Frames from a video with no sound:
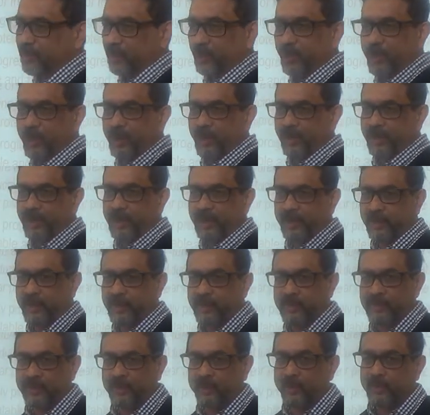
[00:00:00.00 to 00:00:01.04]
no
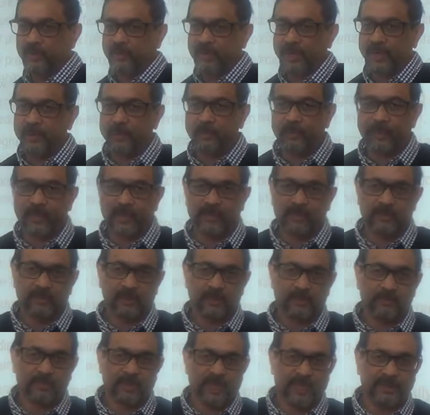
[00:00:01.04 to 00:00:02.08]
organelles, no
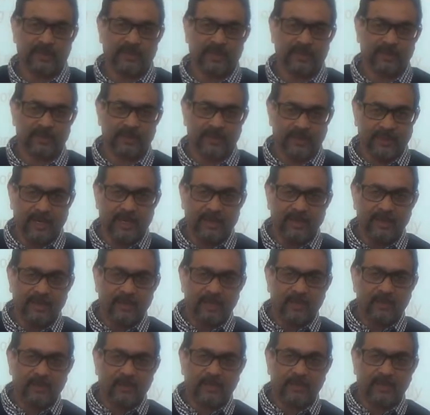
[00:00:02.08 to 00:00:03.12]
cytoplasm, nothing. Okay?
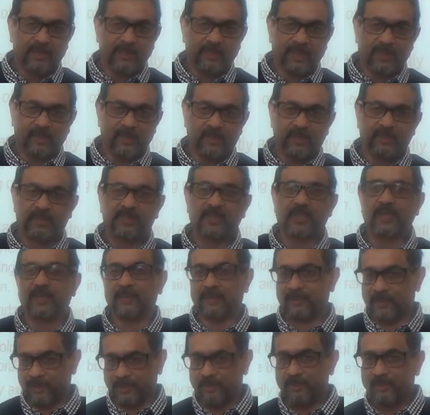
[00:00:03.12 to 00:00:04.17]
So these are not
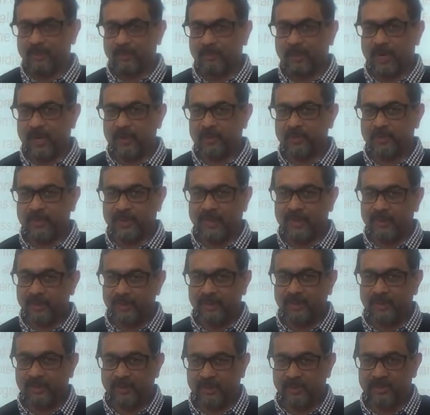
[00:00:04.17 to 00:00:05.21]
cells. Prions are
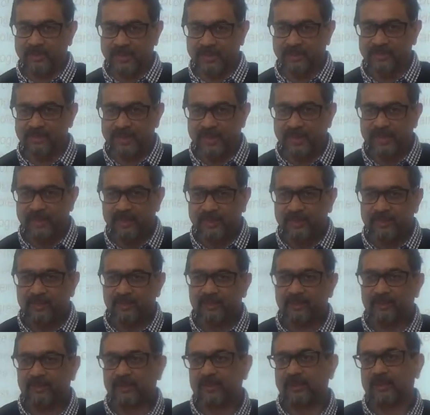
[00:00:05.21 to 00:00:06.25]
not cells.
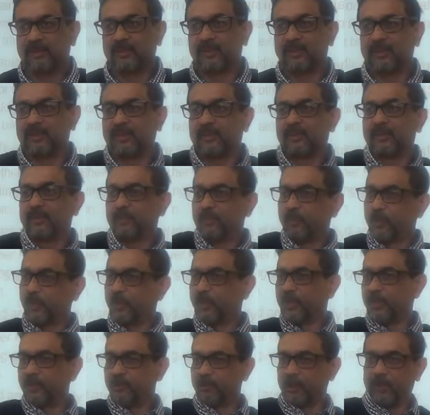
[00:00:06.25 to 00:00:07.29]

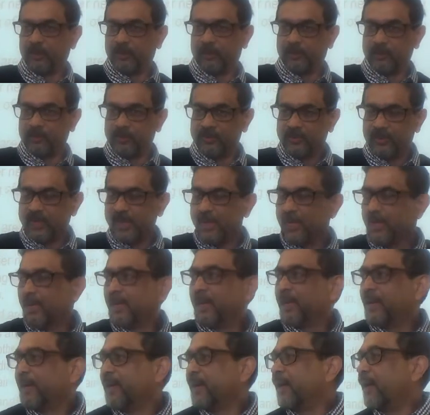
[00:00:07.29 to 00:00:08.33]
Protein molecules.
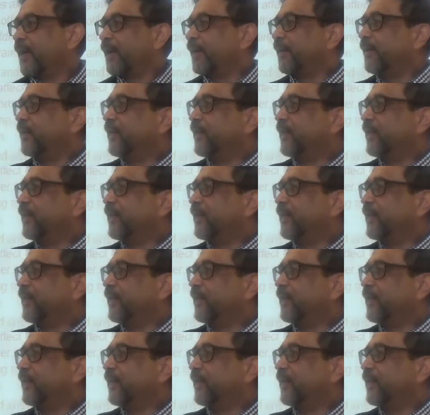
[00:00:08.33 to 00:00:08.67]
And